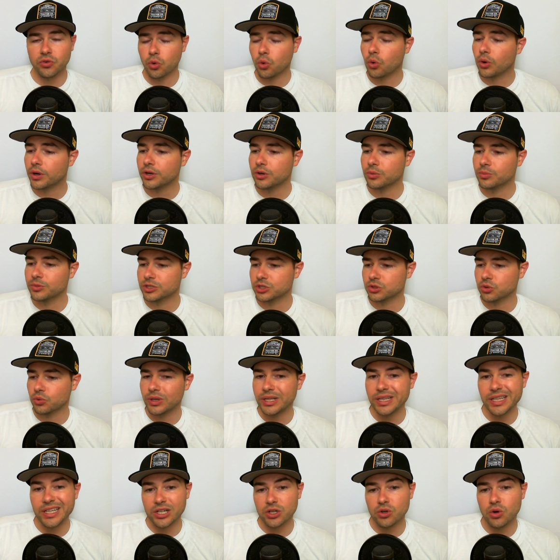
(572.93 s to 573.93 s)
oil between
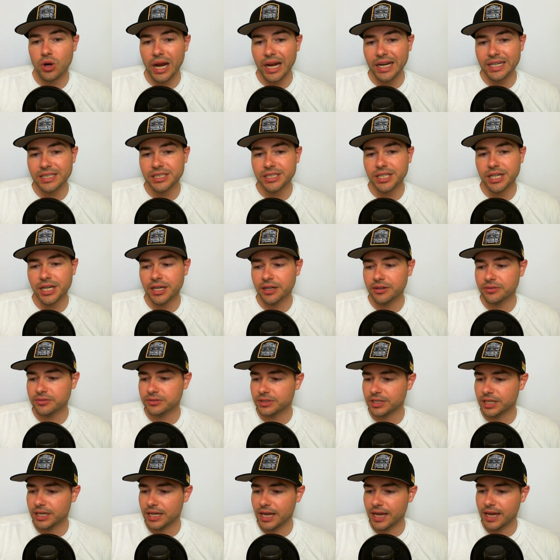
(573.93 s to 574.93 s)
the crankshaft
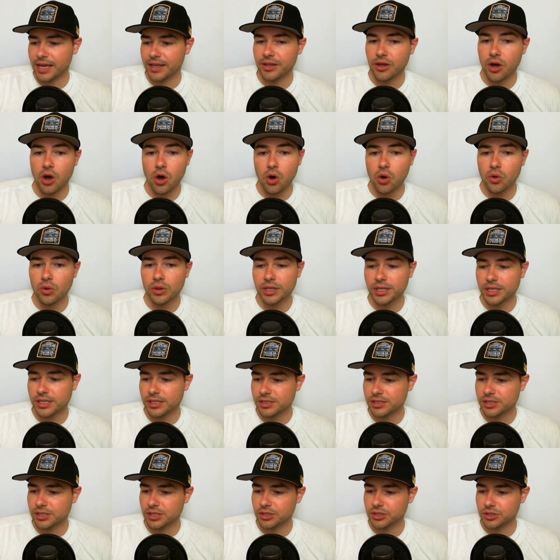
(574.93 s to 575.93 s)
and all
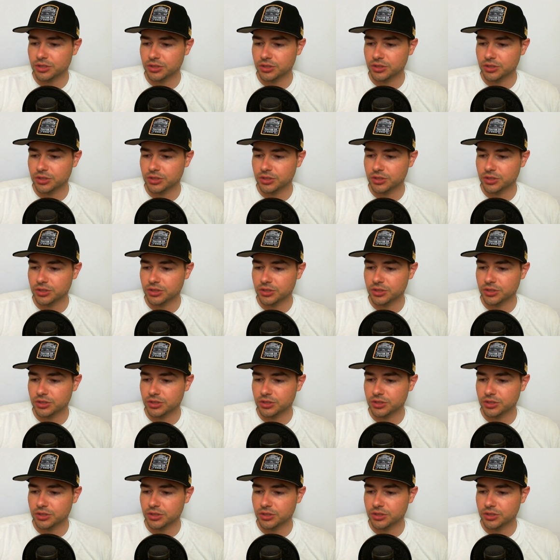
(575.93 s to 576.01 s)
these